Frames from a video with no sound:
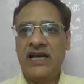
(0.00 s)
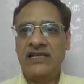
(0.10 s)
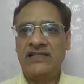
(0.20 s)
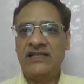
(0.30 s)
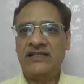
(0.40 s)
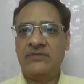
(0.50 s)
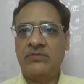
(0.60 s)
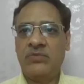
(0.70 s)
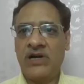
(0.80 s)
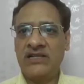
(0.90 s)
as its
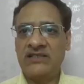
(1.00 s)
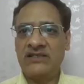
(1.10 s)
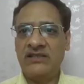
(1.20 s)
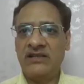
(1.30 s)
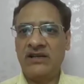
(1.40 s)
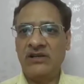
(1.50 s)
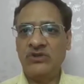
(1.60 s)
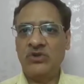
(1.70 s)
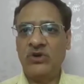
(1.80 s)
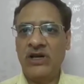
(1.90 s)
buds
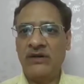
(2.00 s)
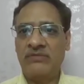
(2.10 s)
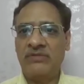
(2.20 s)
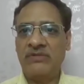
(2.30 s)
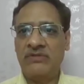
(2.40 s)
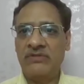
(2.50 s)
also have